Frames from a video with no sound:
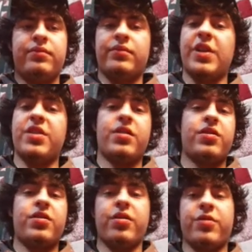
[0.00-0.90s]
That's
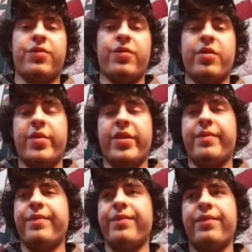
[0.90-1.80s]
country girls for you,
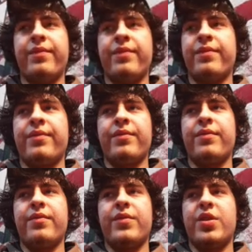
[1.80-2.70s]
man.
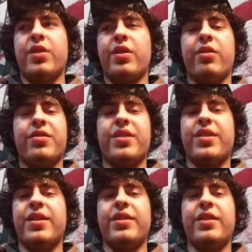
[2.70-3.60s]
So the girls
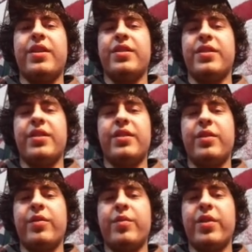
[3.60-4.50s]
they see a
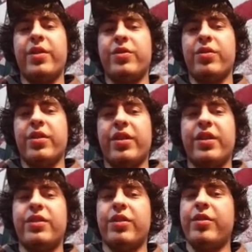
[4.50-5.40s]
dude with a muddy truck
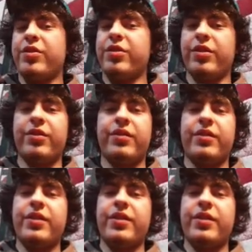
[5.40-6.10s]
and a dirty shirt,